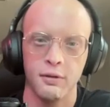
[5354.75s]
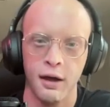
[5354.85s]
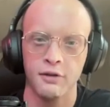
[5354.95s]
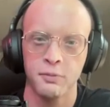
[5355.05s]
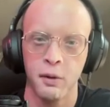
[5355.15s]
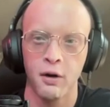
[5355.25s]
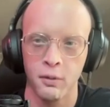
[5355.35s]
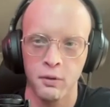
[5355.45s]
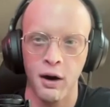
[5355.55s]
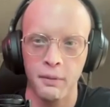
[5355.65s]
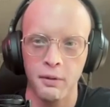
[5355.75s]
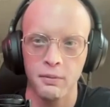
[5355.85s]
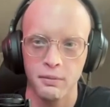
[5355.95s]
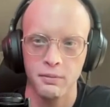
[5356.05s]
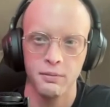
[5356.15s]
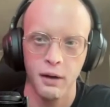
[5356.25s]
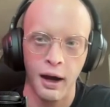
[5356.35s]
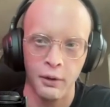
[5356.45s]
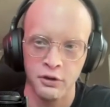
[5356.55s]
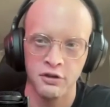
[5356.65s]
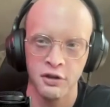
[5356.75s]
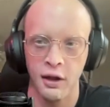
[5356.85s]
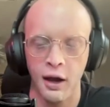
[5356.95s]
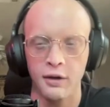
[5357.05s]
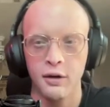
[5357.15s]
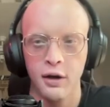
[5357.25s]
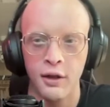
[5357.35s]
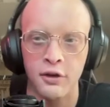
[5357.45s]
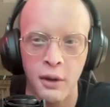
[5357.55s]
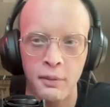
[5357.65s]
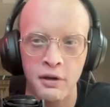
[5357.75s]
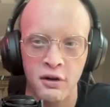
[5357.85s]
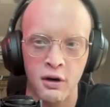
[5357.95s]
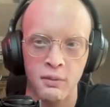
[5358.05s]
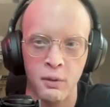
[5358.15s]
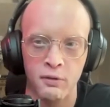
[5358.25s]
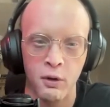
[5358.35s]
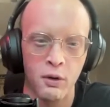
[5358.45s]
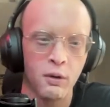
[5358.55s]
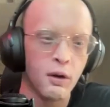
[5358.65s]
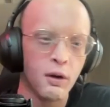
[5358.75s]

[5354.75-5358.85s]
That's part of the problem. I'll just say that. And the dummies are more vocal.